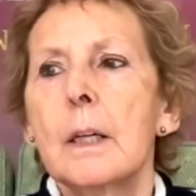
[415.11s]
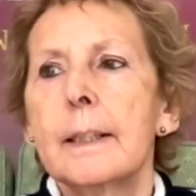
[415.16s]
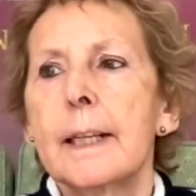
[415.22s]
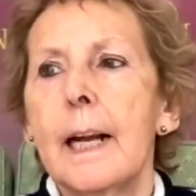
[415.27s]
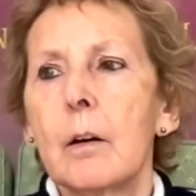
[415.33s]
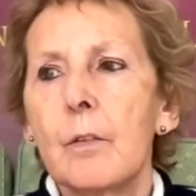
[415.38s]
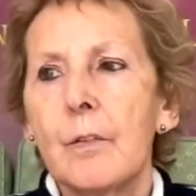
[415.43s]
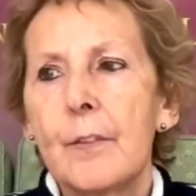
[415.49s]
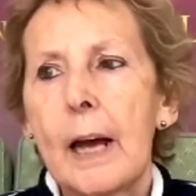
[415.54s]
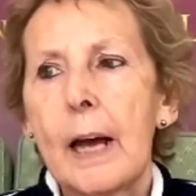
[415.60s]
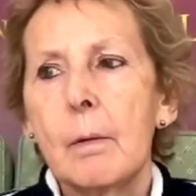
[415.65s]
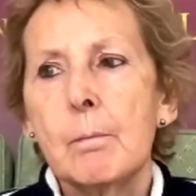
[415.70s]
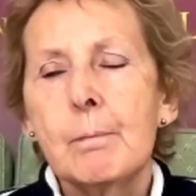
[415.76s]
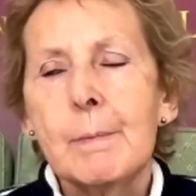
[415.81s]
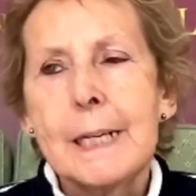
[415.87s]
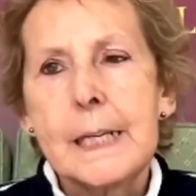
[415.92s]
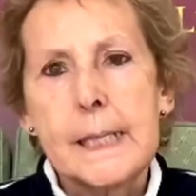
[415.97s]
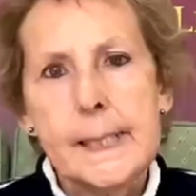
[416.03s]
Now, that
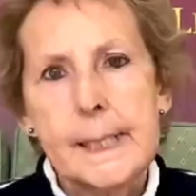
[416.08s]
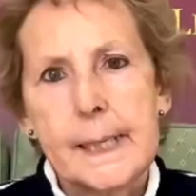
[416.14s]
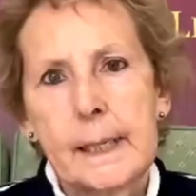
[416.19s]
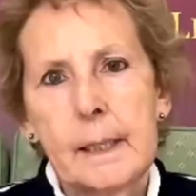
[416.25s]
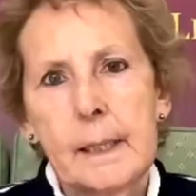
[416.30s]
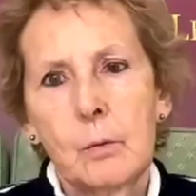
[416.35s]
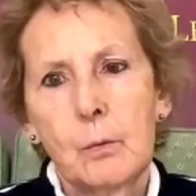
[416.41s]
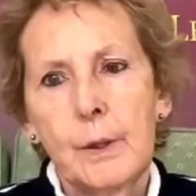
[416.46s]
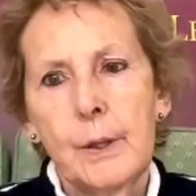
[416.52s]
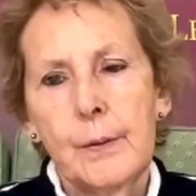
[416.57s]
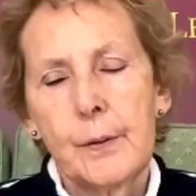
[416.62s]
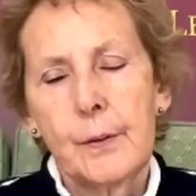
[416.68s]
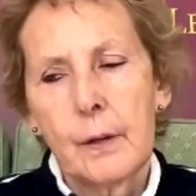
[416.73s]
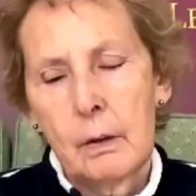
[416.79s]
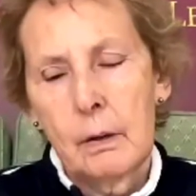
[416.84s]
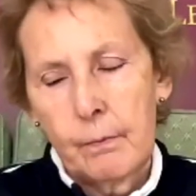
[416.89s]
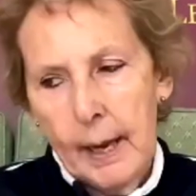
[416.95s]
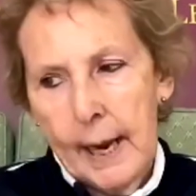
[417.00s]
meeting with
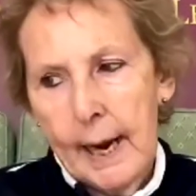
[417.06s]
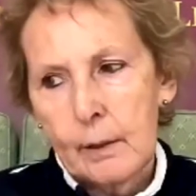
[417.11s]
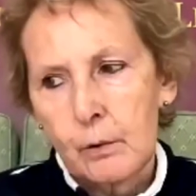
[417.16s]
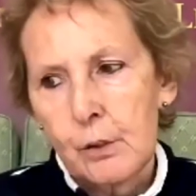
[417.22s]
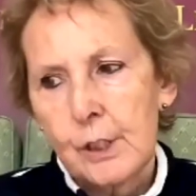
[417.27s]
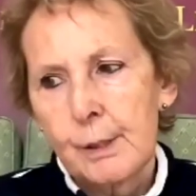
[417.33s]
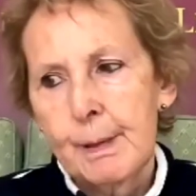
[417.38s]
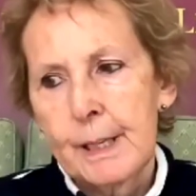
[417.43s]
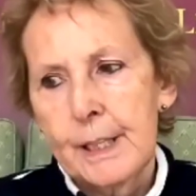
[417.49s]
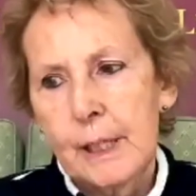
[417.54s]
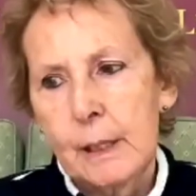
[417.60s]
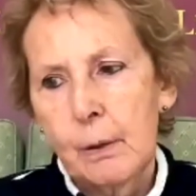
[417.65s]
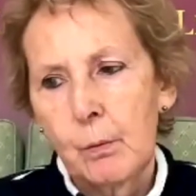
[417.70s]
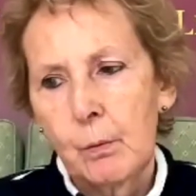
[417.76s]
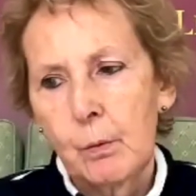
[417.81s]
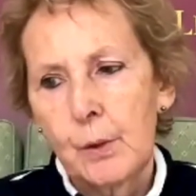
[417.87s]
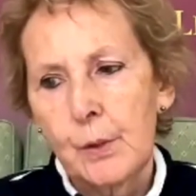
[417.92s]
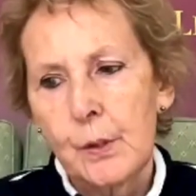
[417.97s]
Harold's
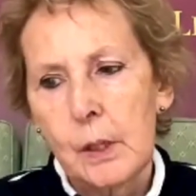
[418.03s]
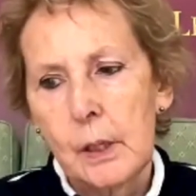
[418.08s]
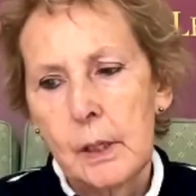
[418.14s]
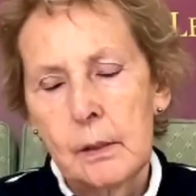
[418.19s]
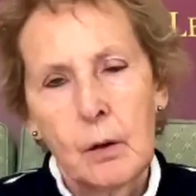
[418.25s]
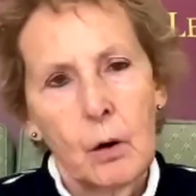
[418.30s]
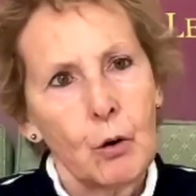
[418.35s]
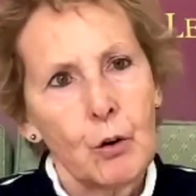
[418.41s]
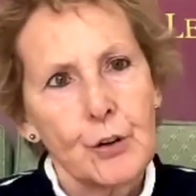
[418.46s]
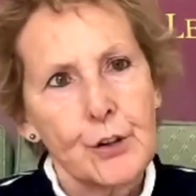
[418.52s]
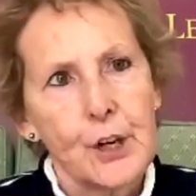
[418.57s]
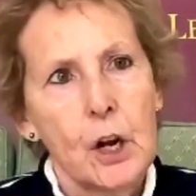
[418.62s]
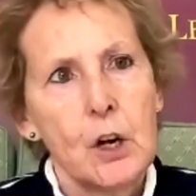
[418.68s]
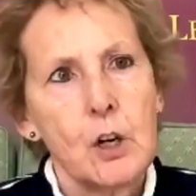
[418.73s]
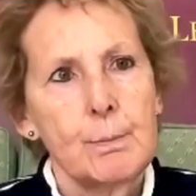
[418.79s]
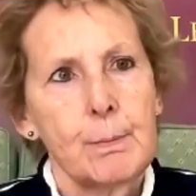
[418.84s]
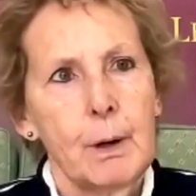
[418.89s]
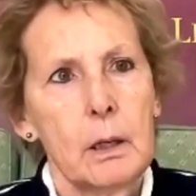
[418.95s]
meeting was in
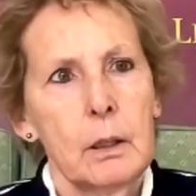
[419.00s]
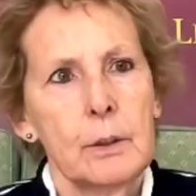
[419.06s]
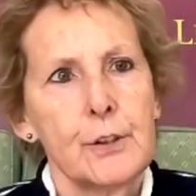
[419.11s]
October